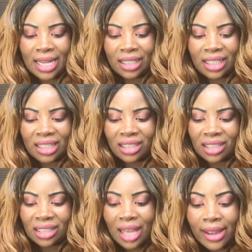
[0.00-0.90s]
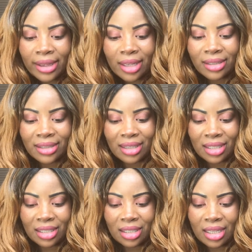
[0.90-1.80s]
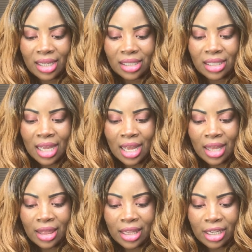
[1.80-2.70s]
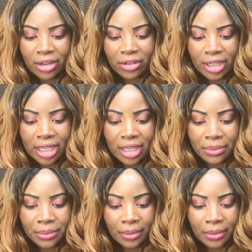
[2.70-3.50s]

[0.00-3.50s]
not least is this NYX Lingerie.